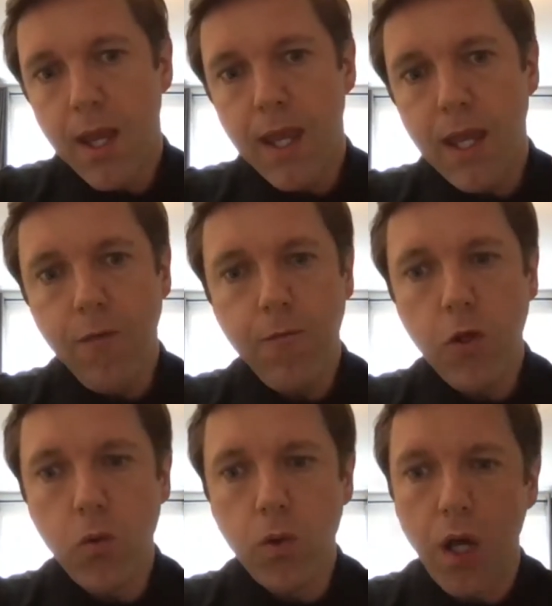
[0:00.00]
if
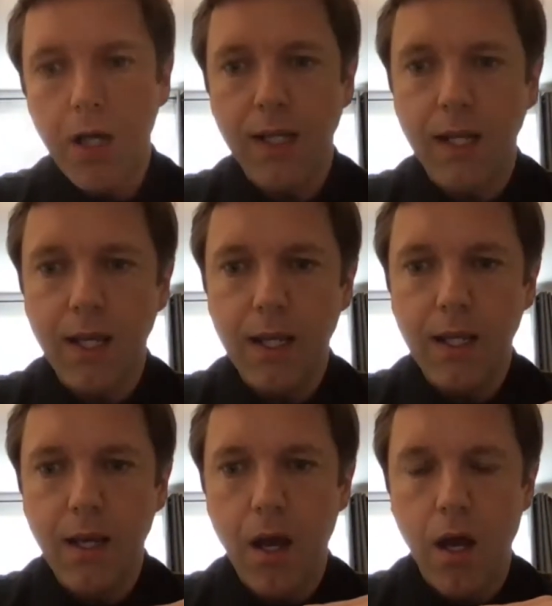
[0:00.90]
you would like
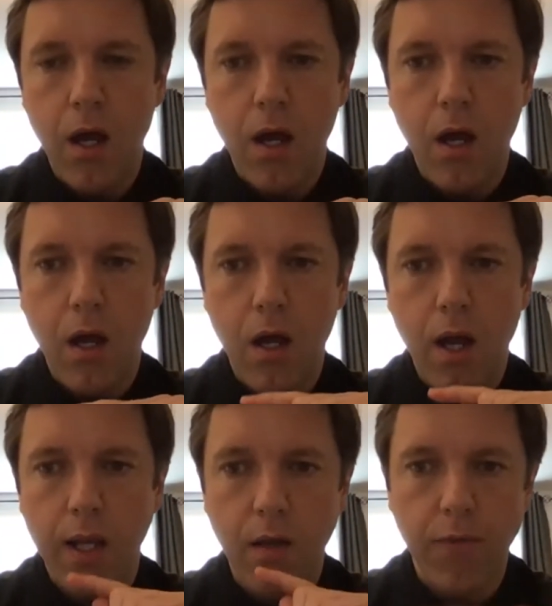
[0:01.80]
any
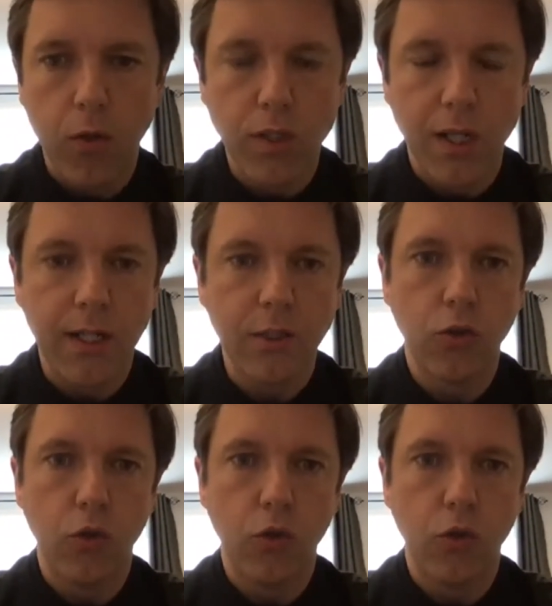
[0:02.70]
of those links,